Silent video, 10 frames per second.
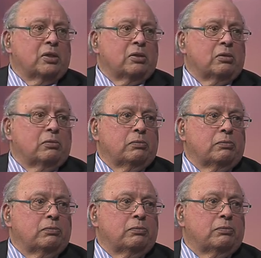Well, it
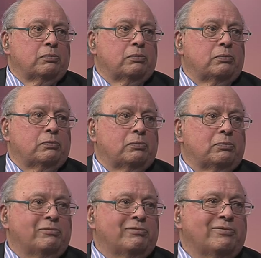sounds a
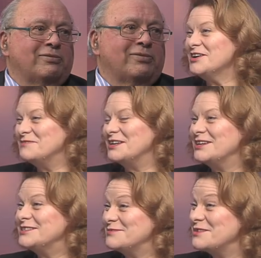fantastic idea. Hope it
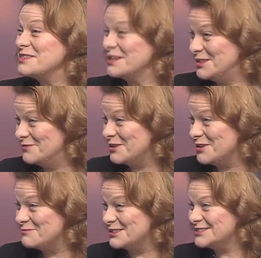goes somewhere. Thank you
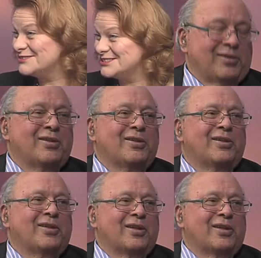very much for joining us.